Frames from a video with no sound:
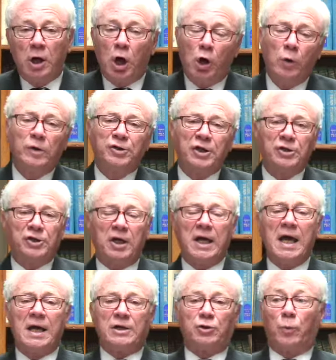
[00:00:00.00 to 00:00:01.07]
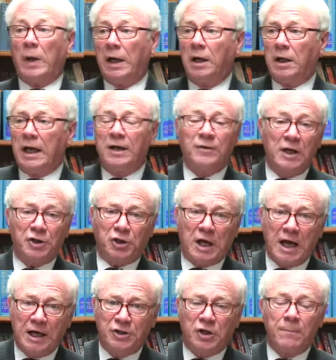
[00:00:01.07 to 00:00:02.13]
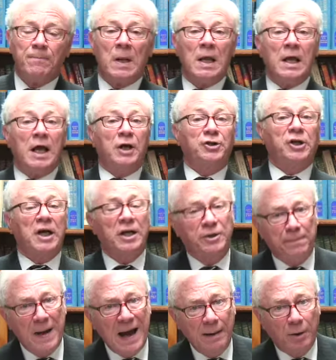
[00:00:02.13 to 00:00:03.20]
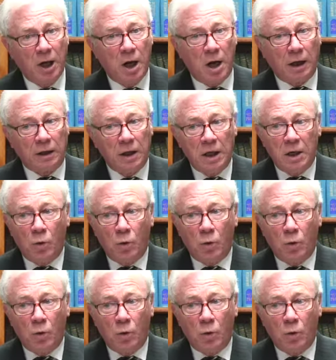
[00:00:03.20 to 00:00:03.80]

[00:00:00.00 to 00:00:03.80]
Who is this against? Well, in this case, it's against Babylon.